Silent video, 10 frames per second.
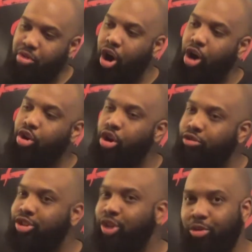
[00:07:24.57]
I
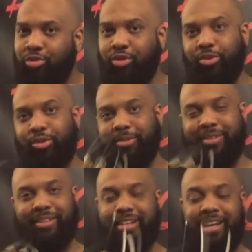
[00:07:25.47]
love soul food.
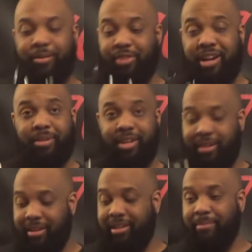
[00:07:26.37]
I'm trying to be
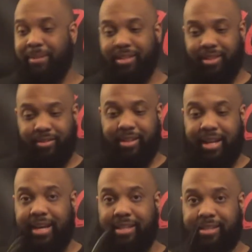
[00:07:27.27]
careful not to cut myself, because
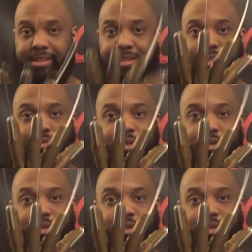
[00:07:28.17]
guys, this is